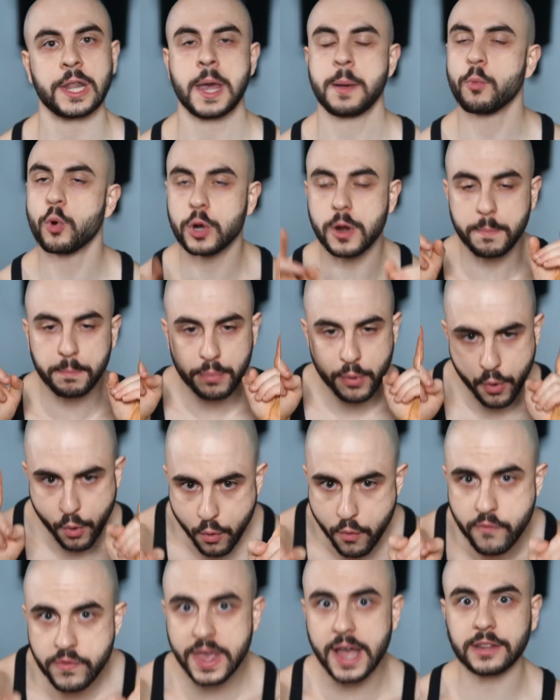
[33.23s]
And I'm going to
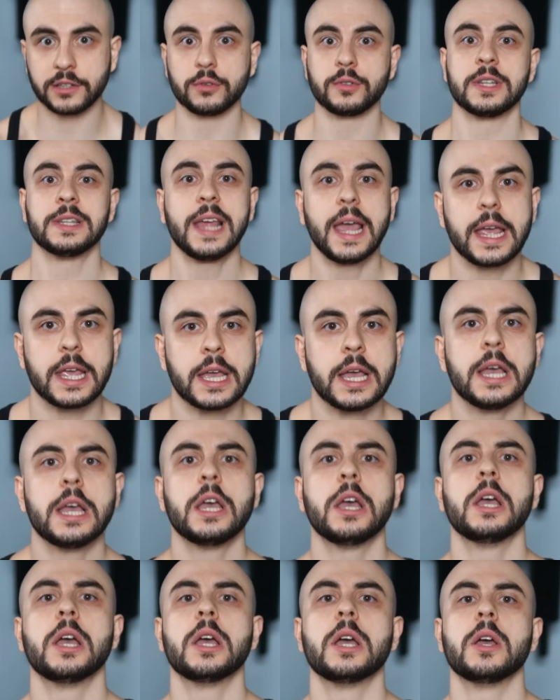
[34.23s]
prove that to you today
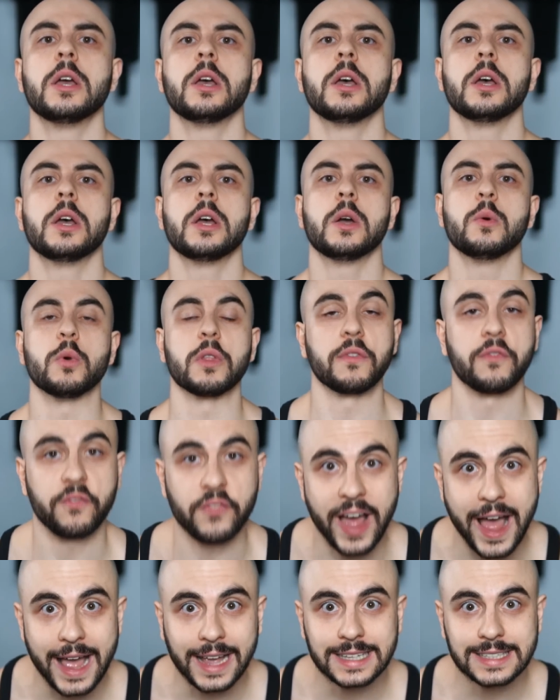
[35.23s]
with
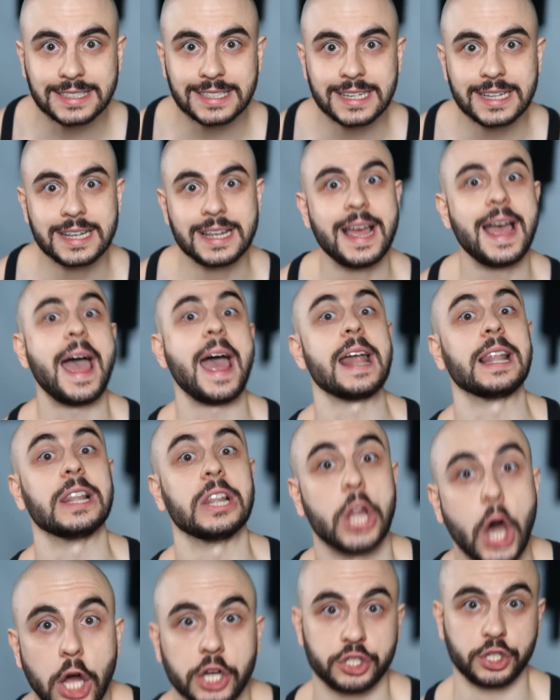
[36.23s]
facts
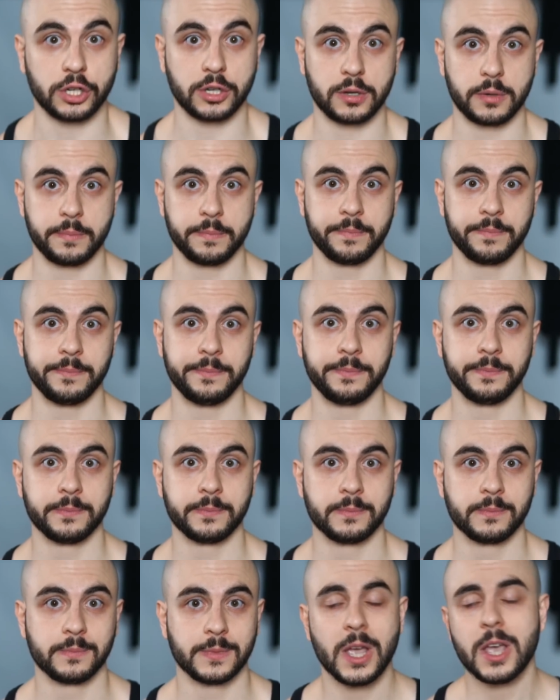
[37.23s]
and logic.
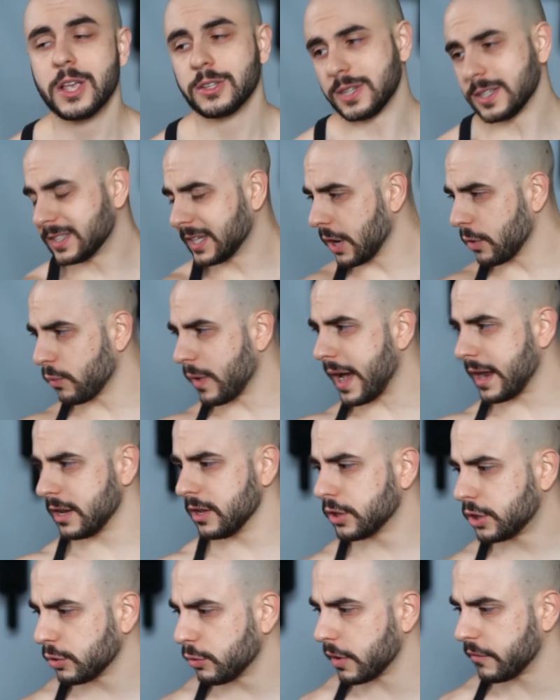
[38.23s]
So let's get right
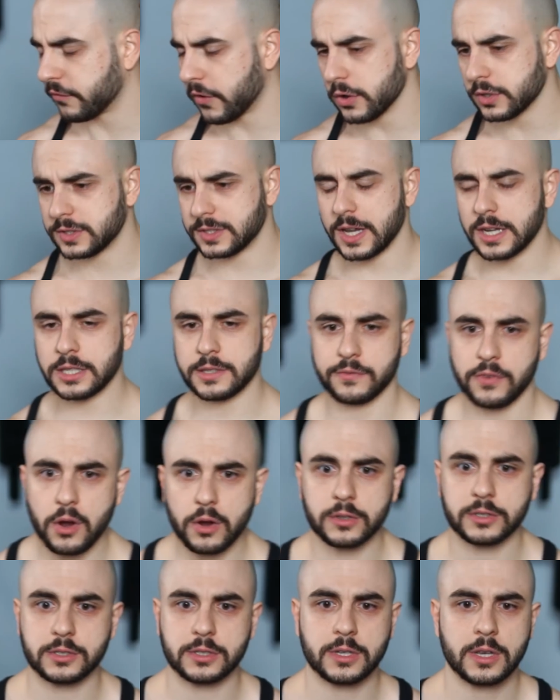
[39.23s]
into it. First things
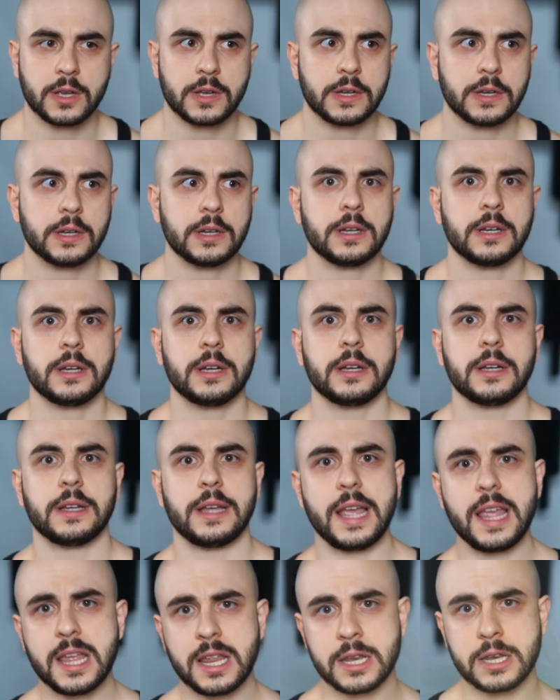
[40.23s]
first,
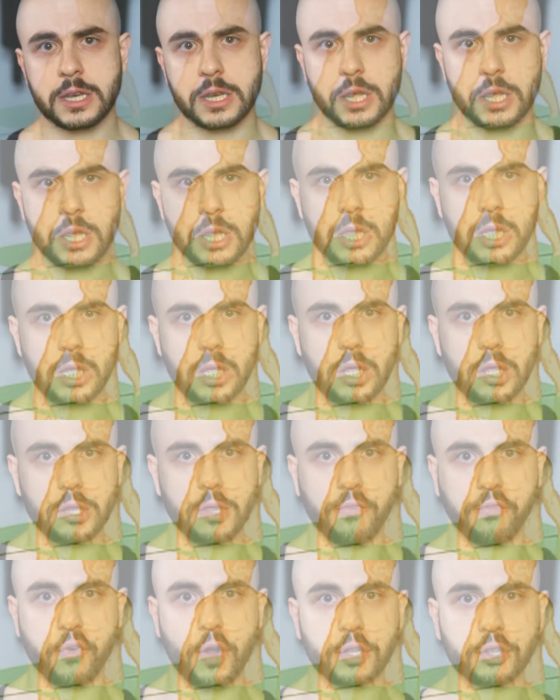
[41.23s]
in
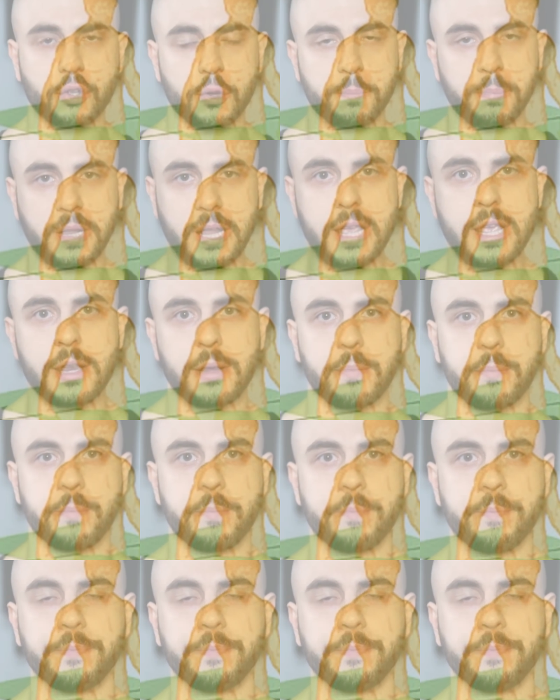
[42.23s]
the frontal plane,